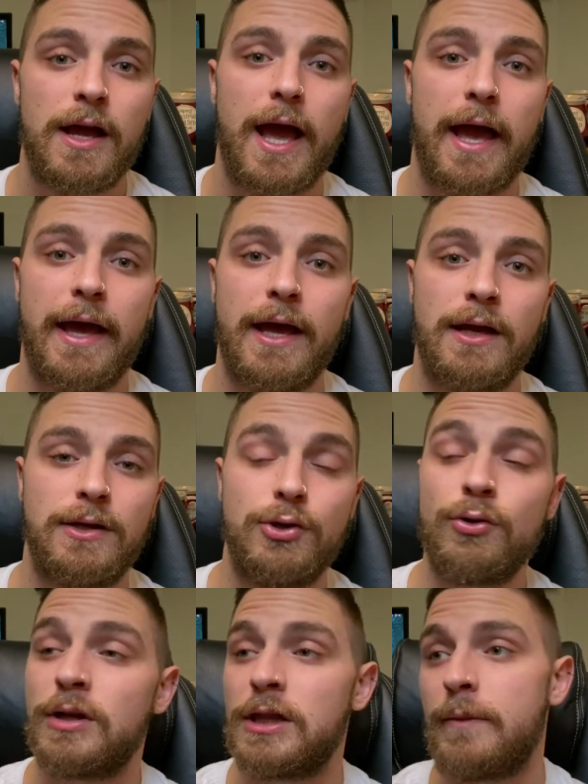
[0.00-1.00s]
And
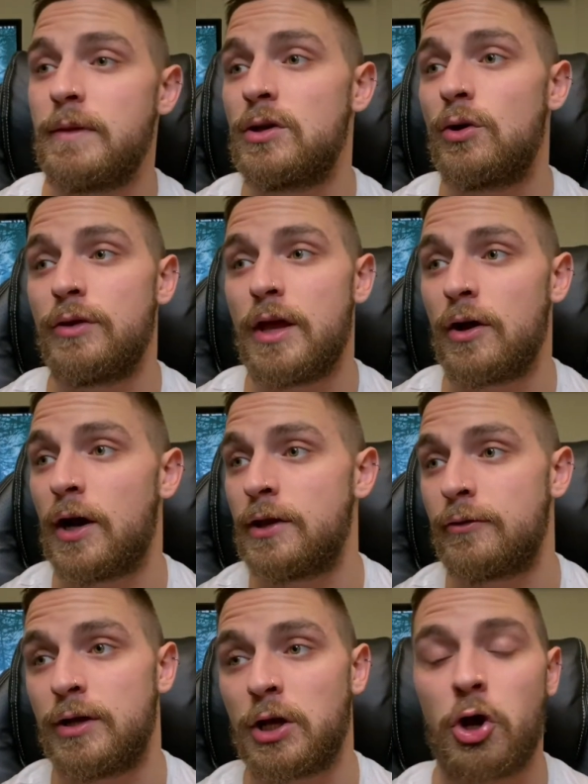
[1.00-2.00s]
you can let me know there,
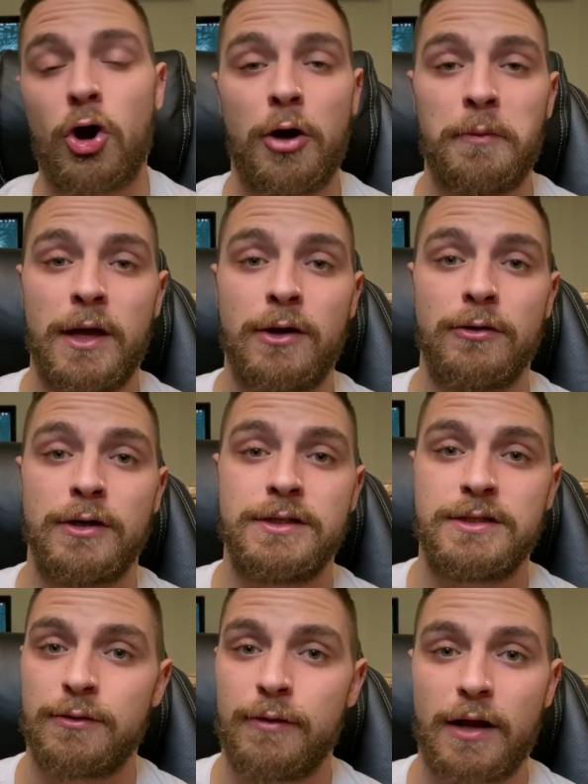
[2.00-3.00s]
either in a comment or a
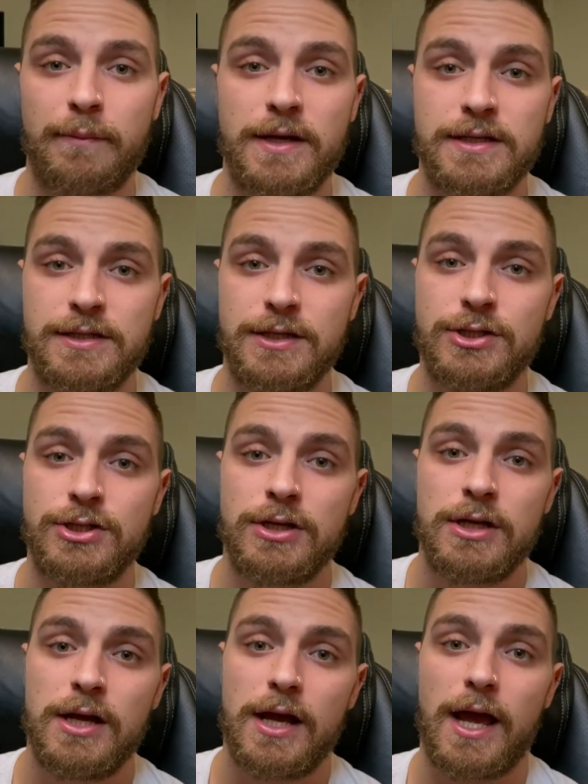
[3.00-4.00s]
direct message.
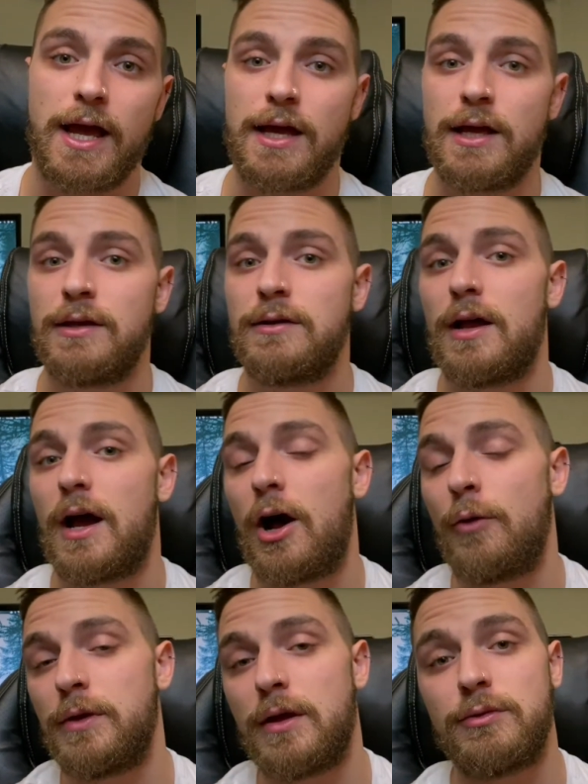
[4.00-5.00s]
And
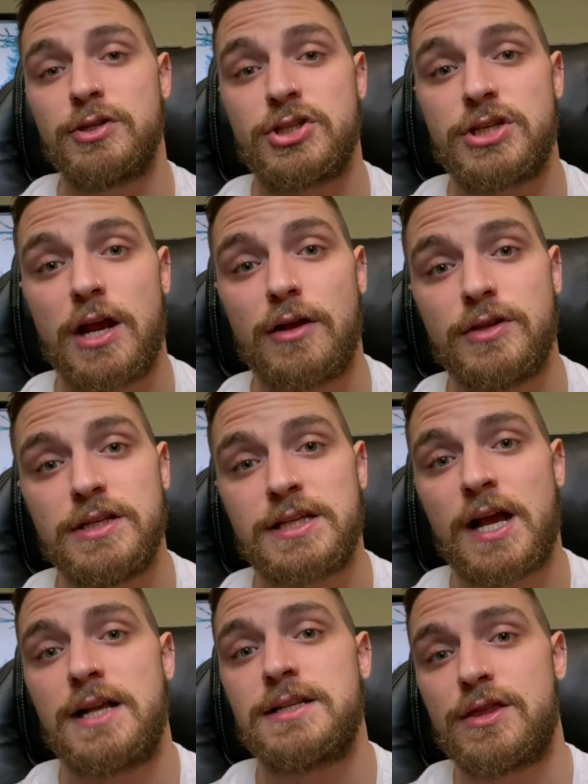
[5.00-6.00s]
I'll be able to share these
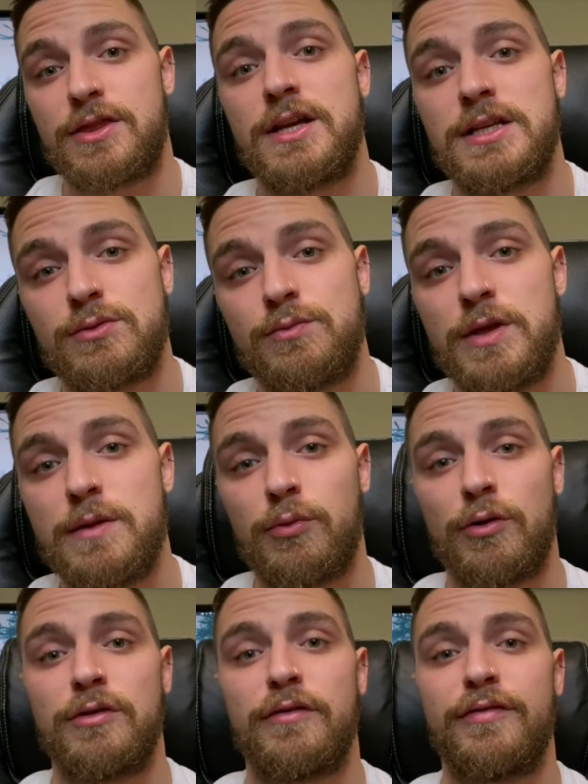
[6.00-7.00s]
kinds of things with
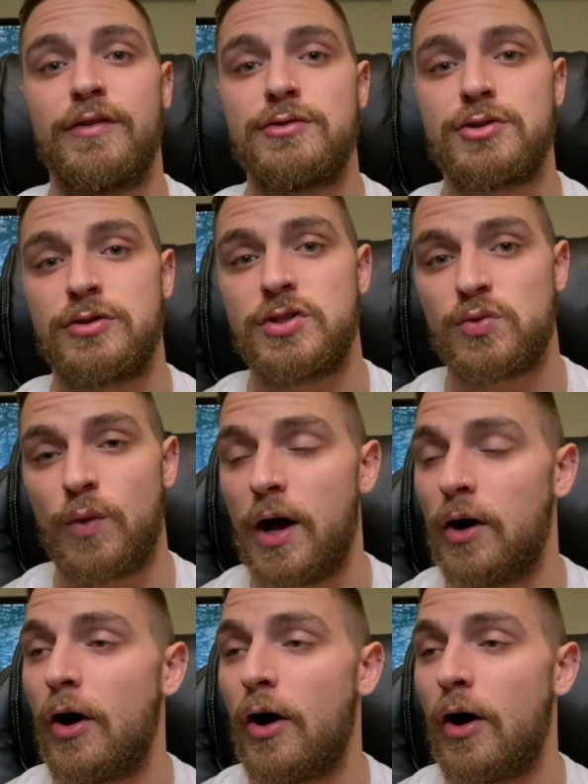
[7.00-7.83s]
people in the future as well.